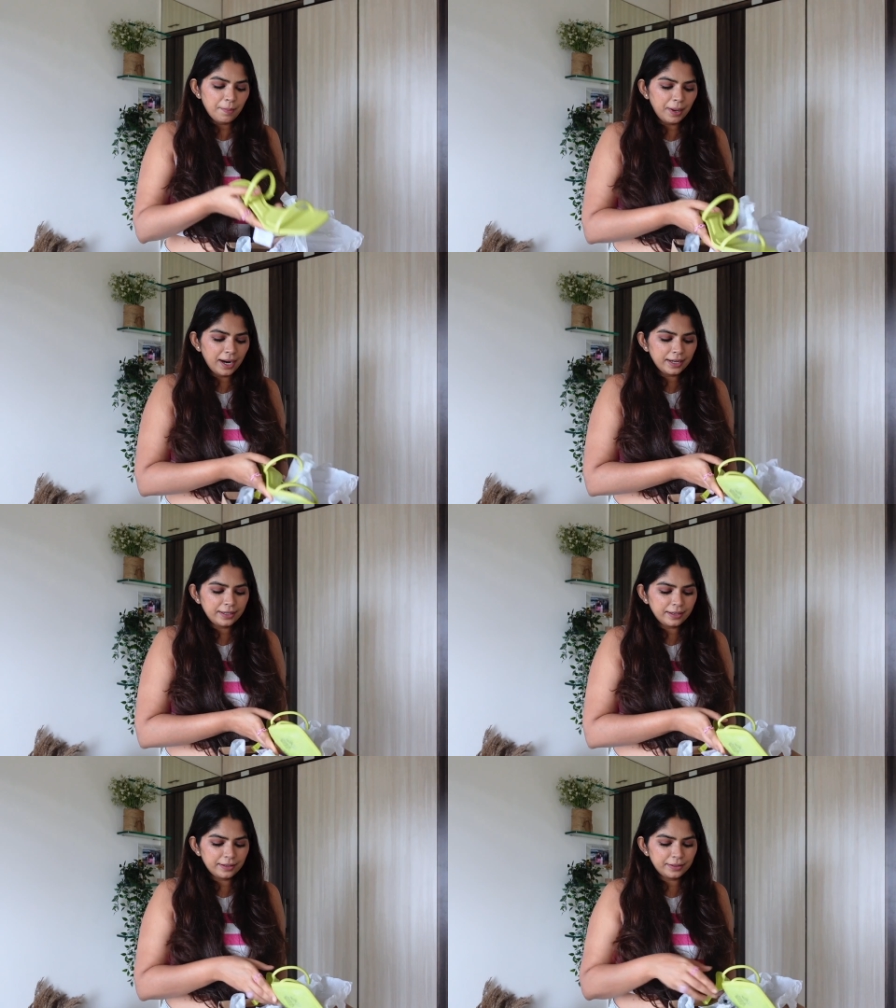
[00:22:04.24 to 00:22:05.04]

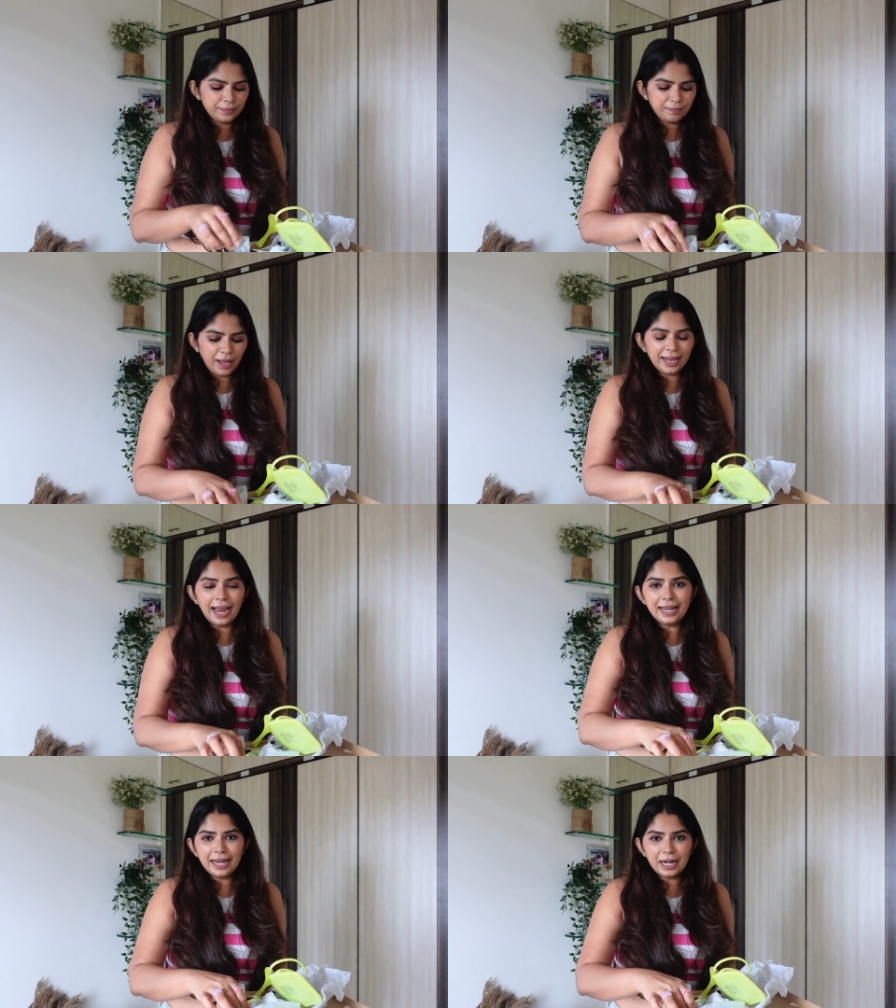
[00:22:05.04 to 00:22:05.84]
But I
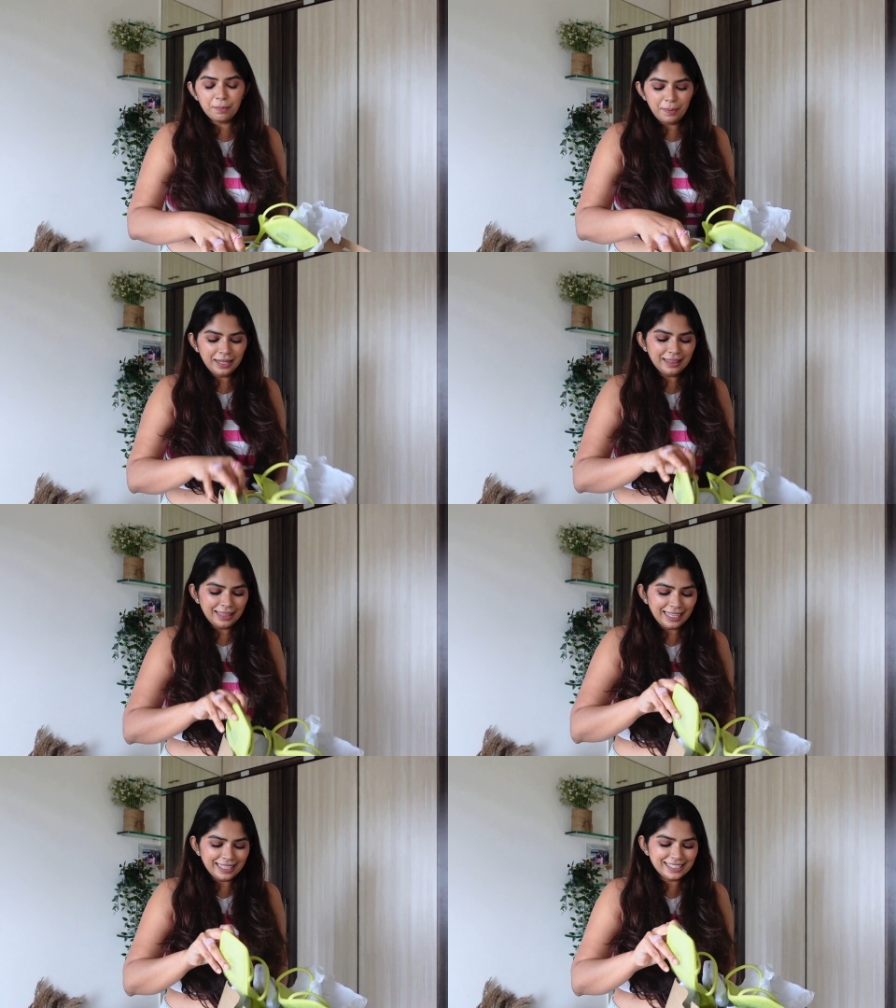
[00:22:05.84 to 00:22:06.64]
ended up in
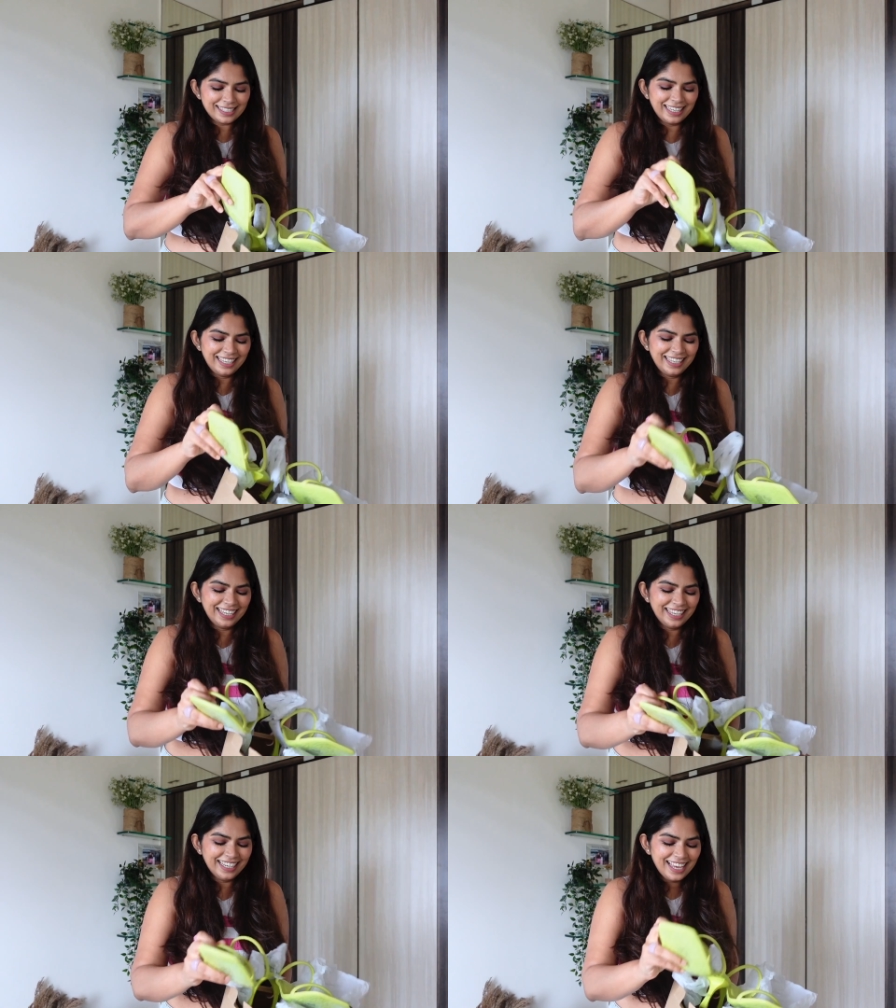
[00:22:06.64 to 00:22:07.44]
these.
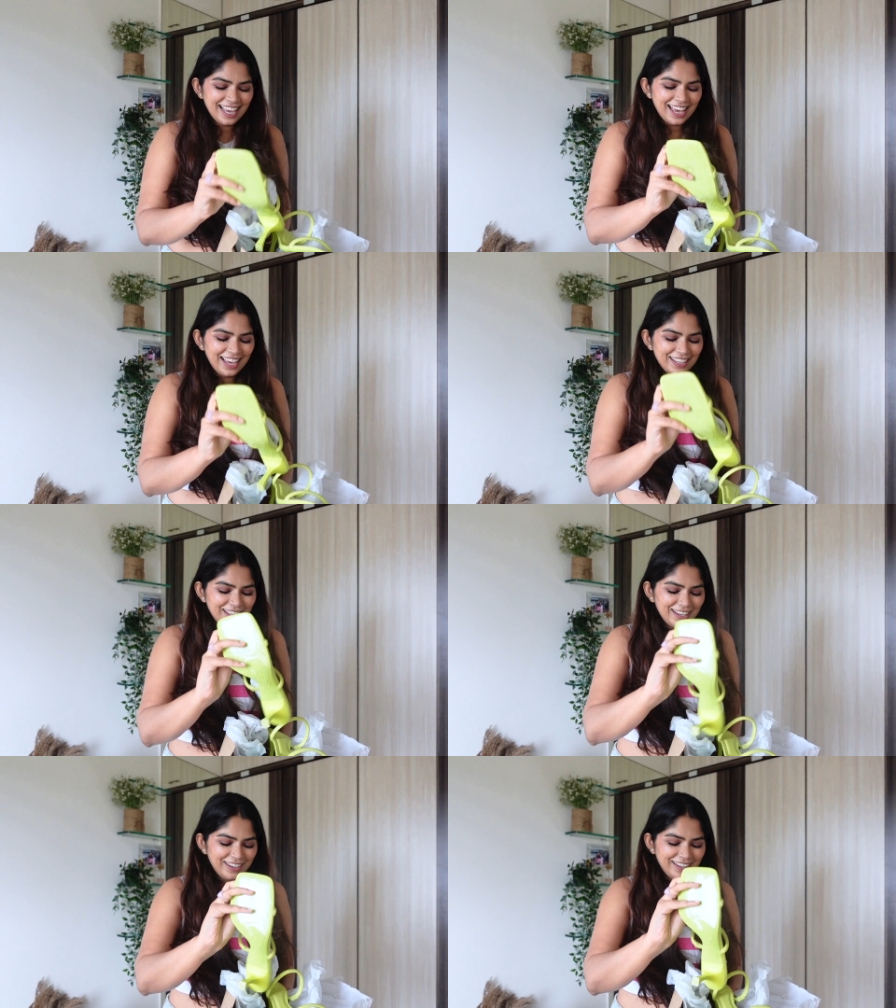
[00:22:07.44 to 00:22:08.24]

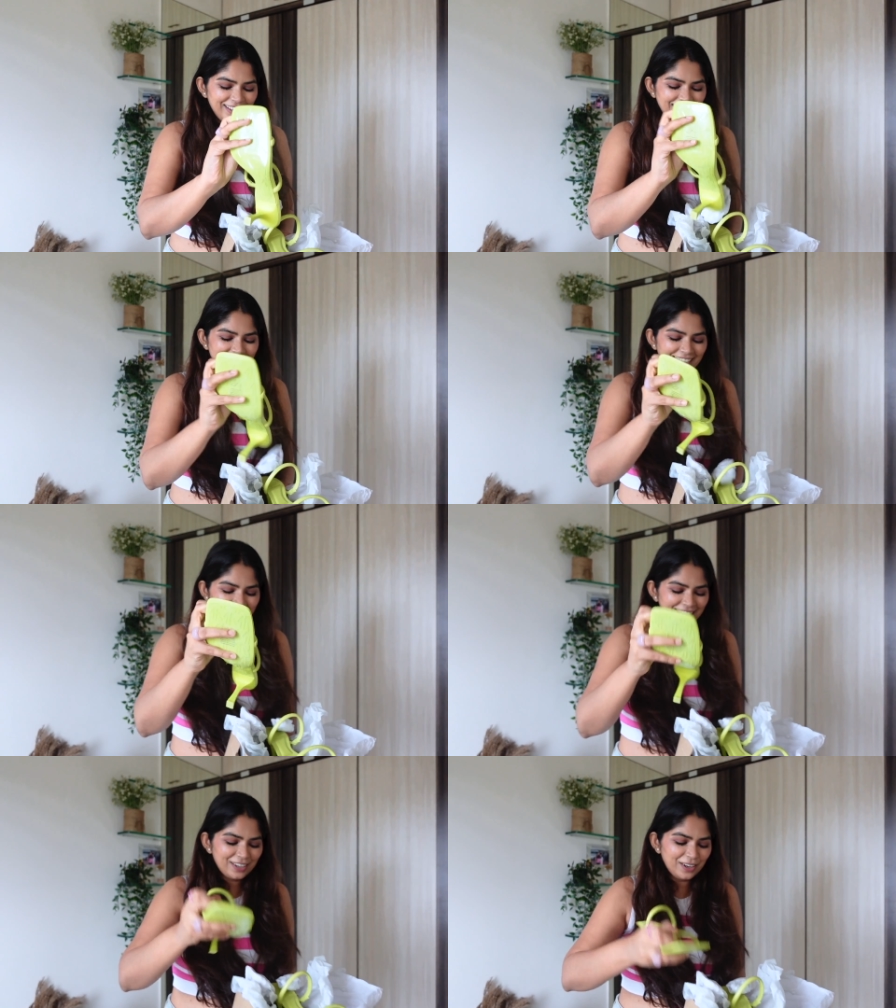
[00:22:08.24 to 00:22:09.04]
Yeah,
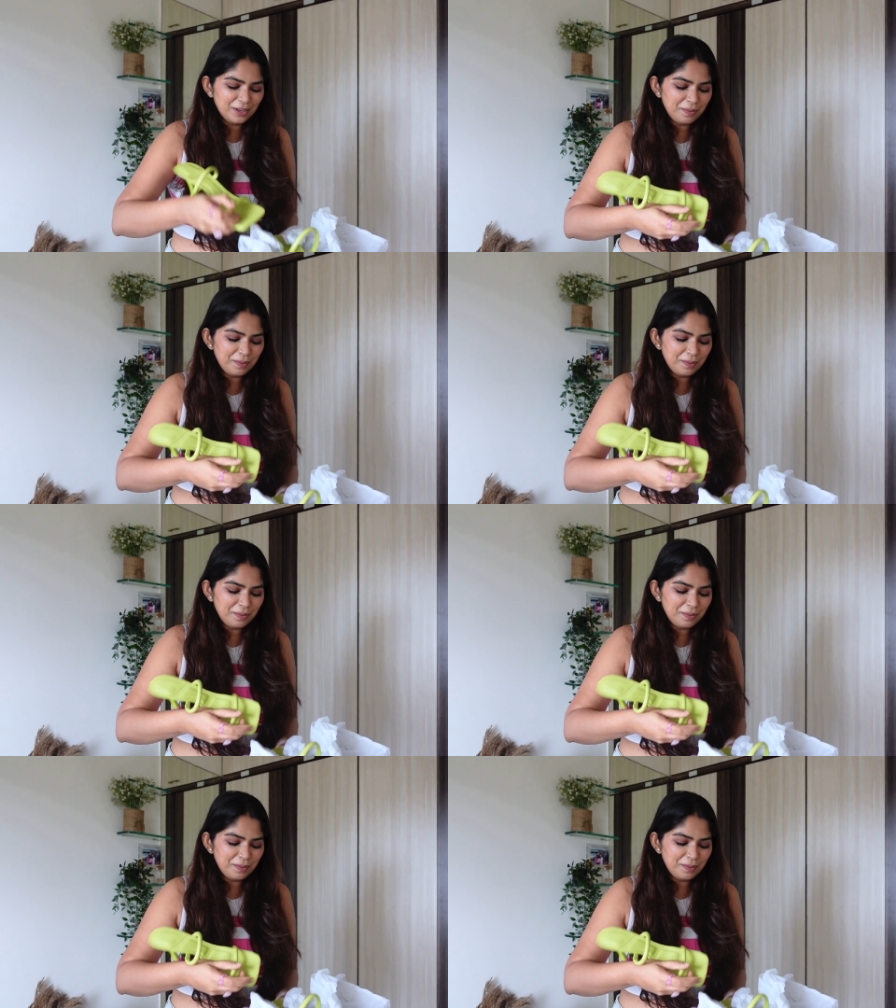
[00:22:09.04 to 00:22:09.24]
it's gonna